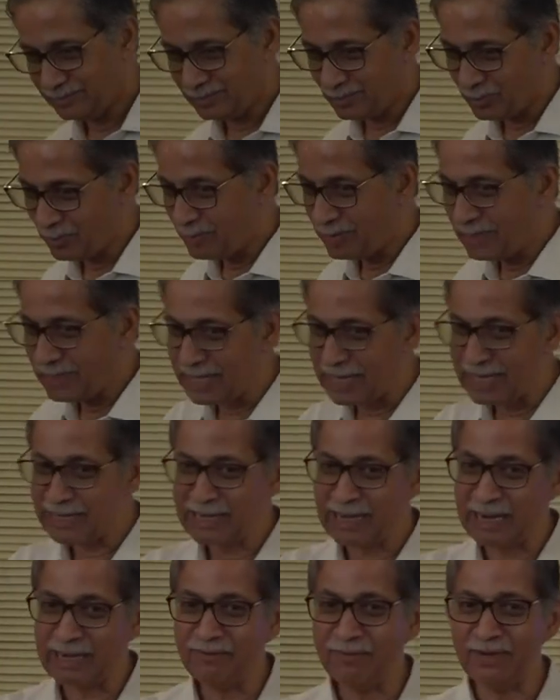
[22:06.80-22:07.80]
so we can
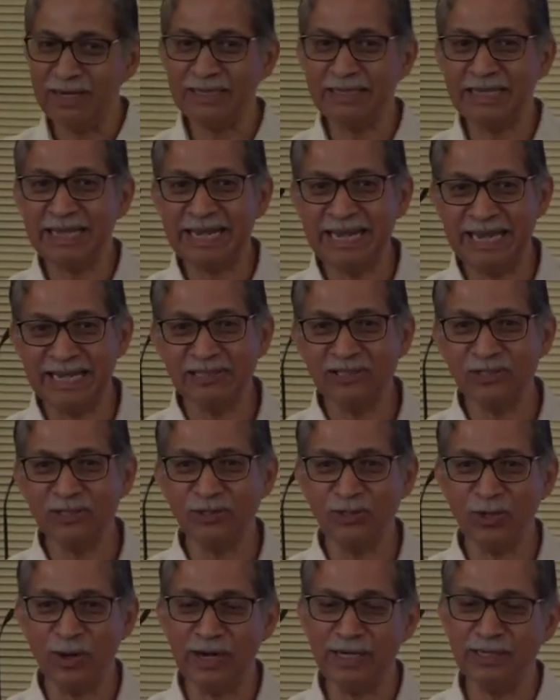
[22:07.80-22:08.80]
convert the hinge
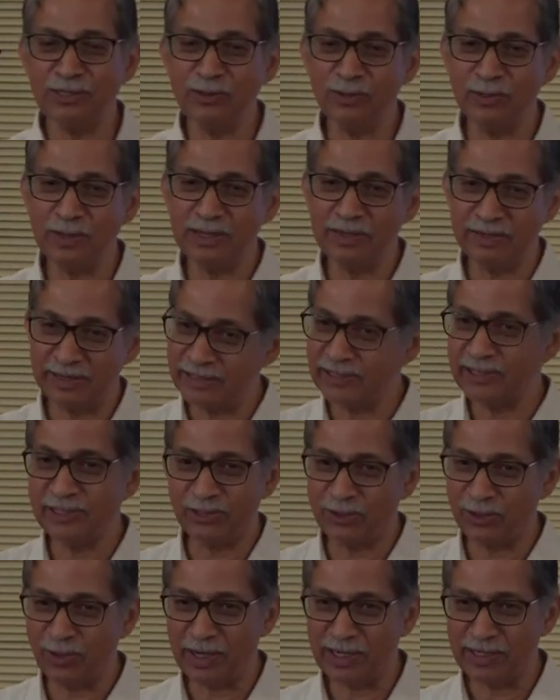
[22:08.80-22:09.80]
joint to a rigid
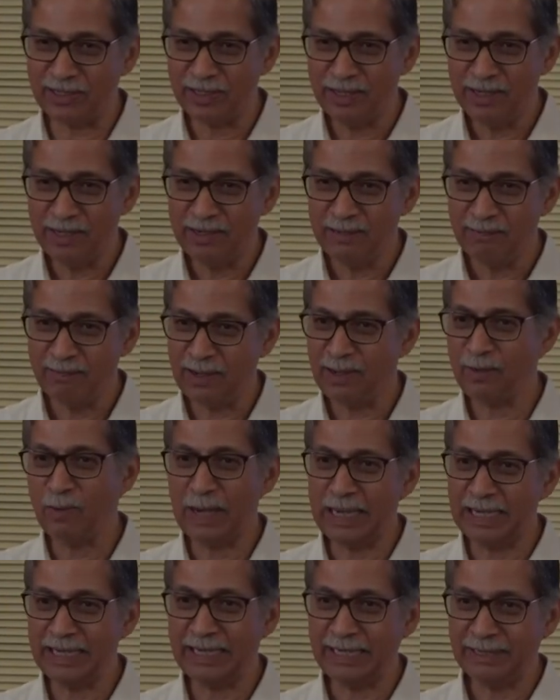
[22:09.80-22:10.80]
joint by
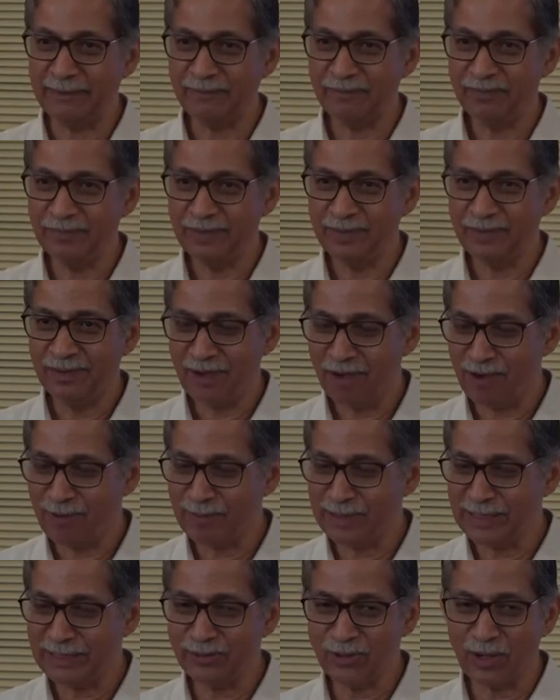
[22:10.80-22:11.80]
welding. How
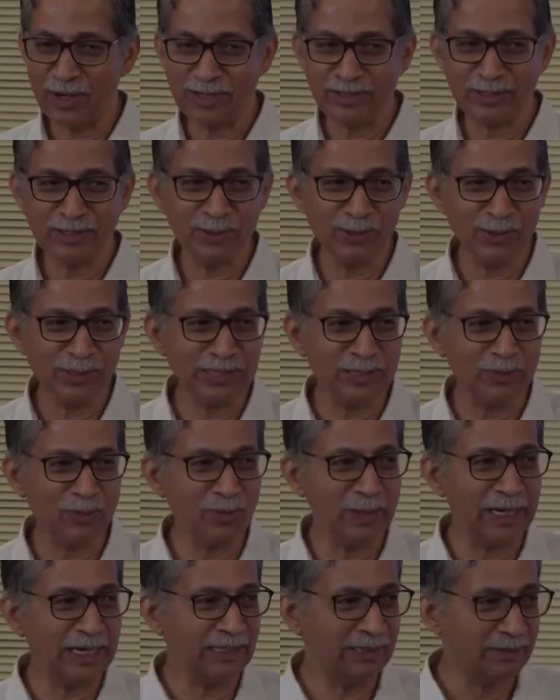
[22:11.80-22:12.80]
many joints you need to
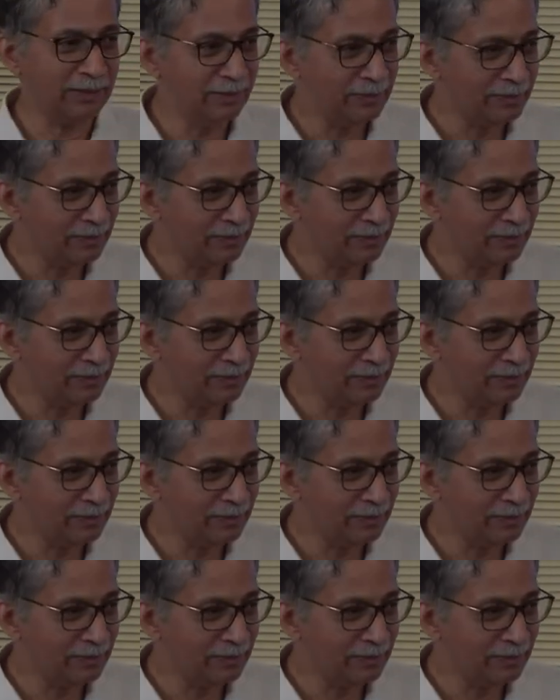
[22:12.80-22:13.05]
weld